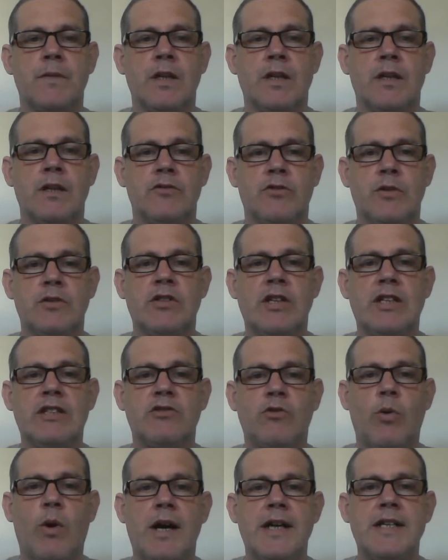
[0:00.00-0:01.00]
So it's
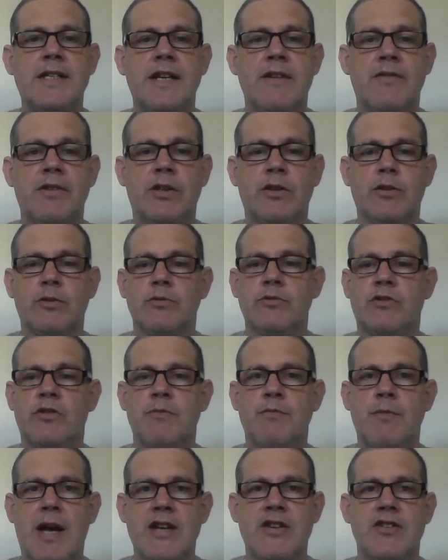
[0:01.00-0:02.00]
quite difficult to
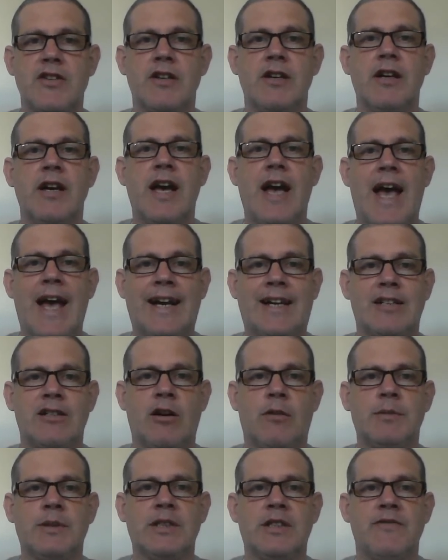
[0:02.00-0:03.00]
measure
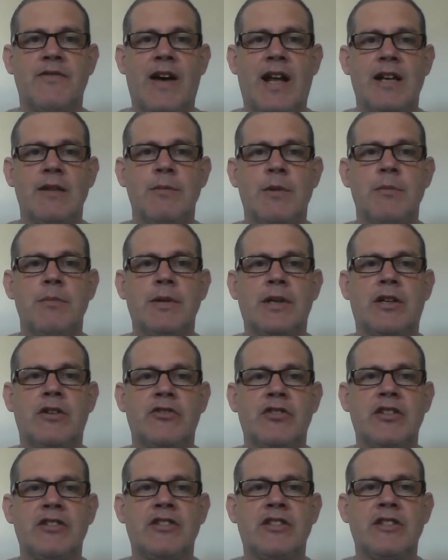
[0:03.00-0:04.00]
economic development
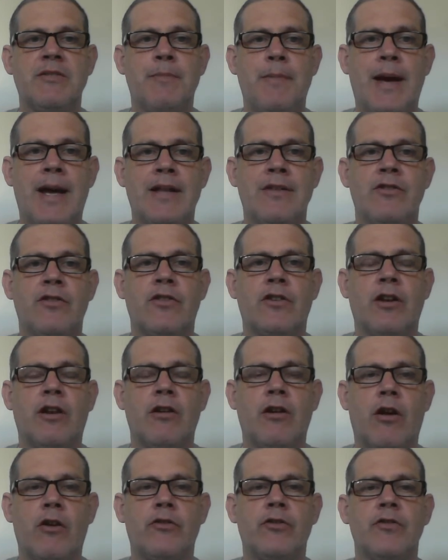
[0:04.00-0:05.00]
because it depends on a
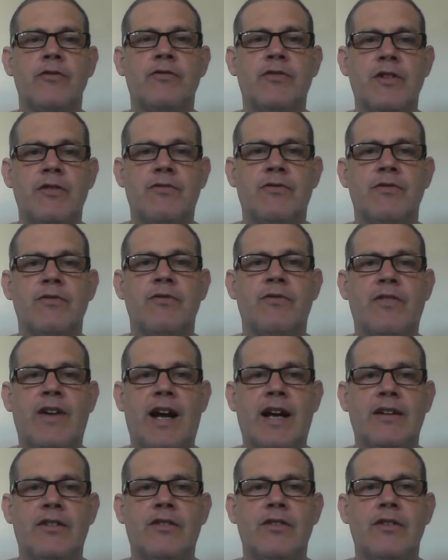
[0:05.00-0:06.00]
lot of different
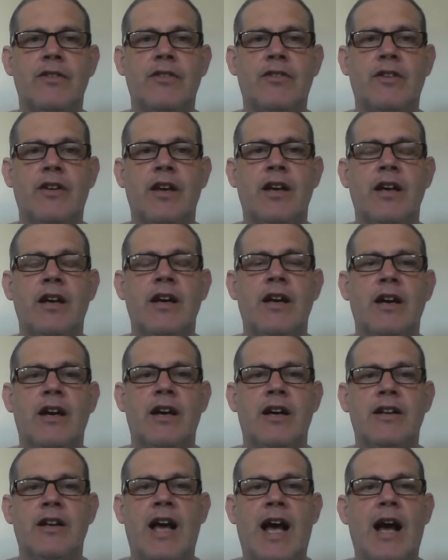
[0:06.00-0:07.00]
factors,
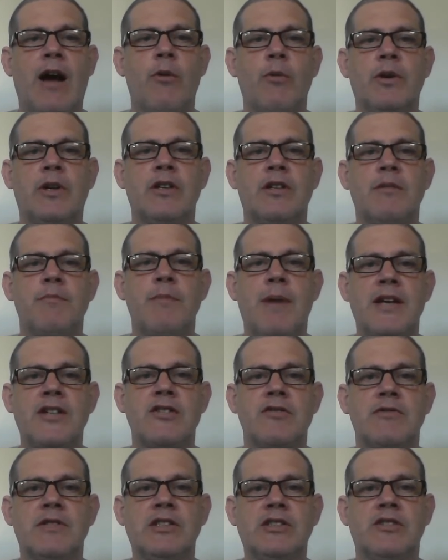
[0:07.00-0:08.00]
and how we're going to
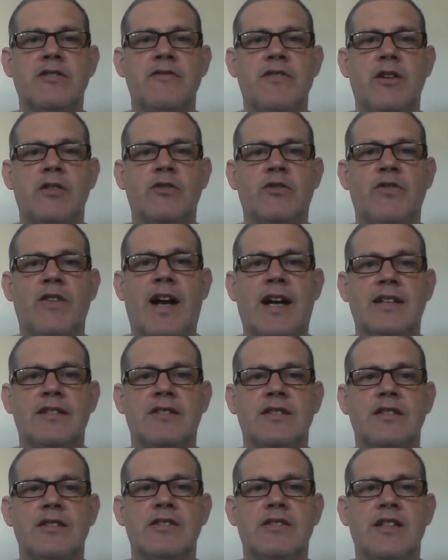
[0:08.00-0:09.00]
measure each of those
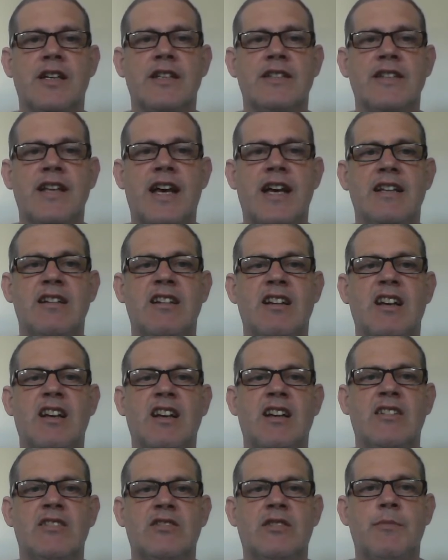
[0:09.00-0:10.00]
factors, and then
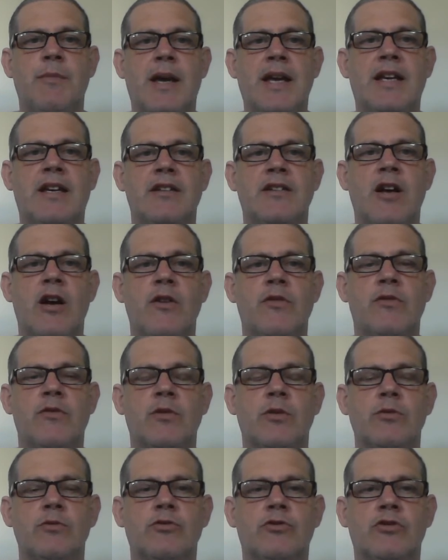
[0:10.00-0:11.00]
to make an
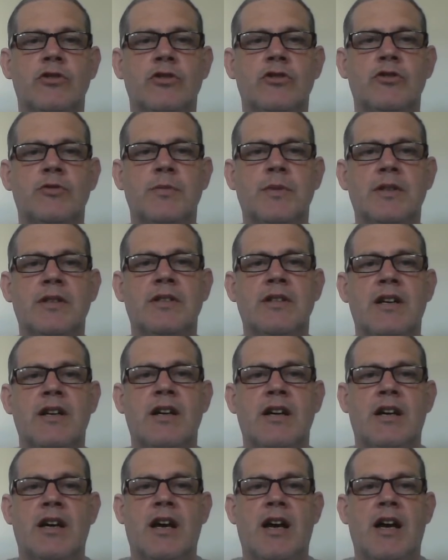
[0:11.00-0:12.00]
overall judgment,
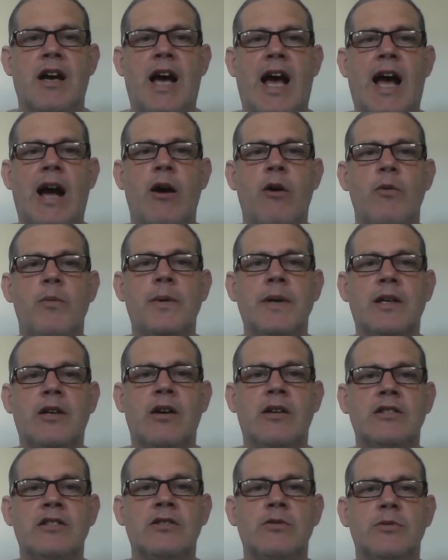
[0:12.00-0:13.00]
how are we
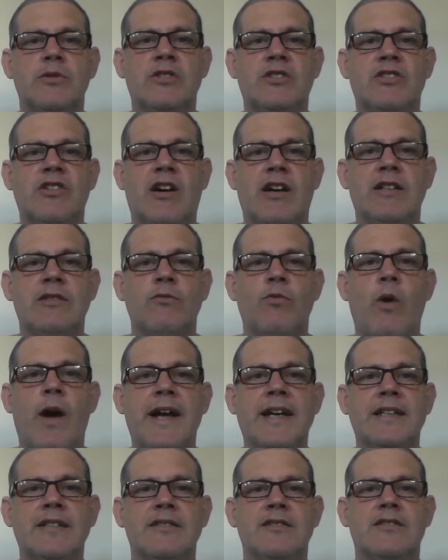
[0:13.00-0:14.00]
going to assign
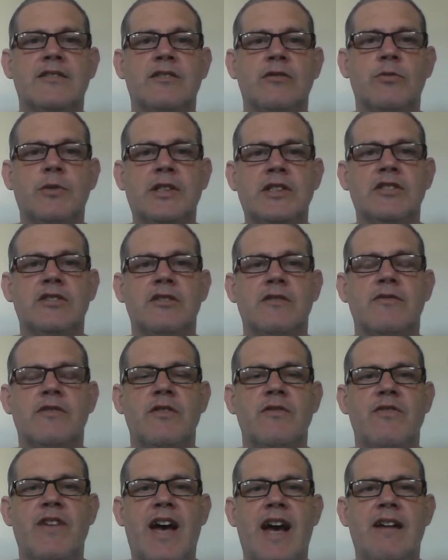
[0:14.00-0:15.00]
weight to each of
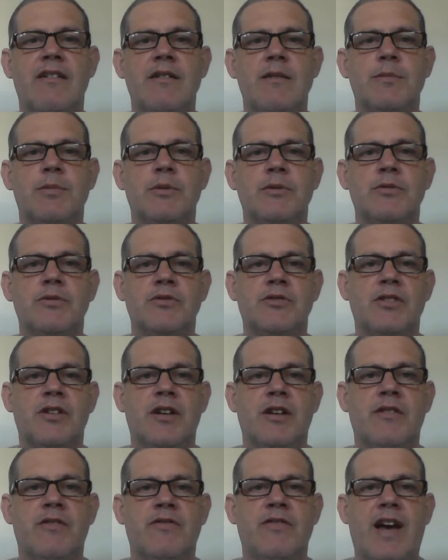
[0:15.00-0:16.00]
the variables
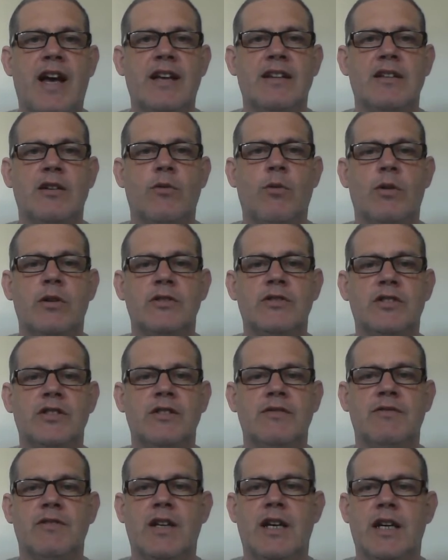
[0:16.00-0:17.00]
that affect the quality
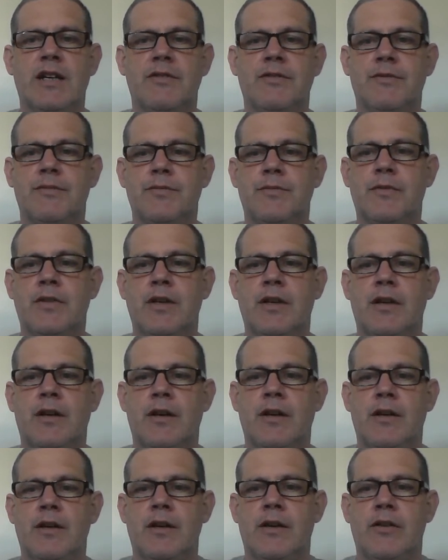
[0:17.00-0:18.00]
of life?
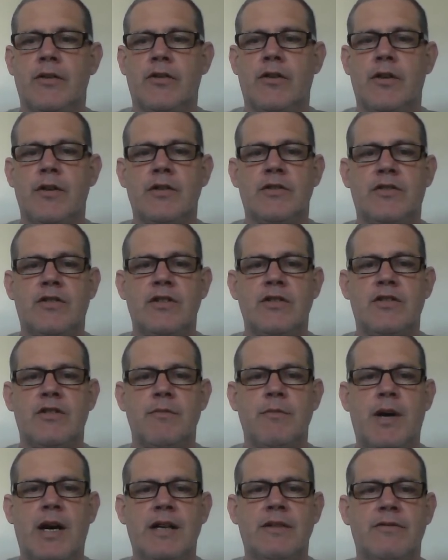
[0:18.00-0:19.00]
So it's a
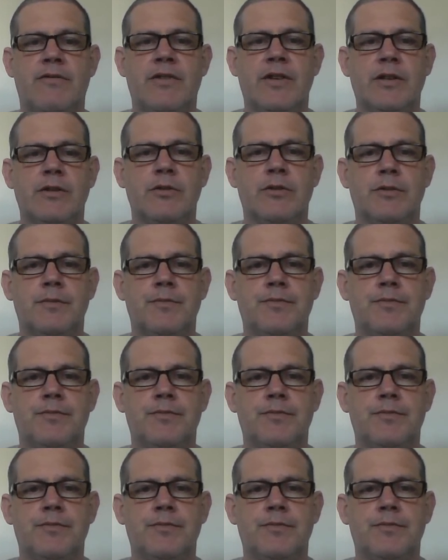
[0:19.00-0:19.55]
minefield.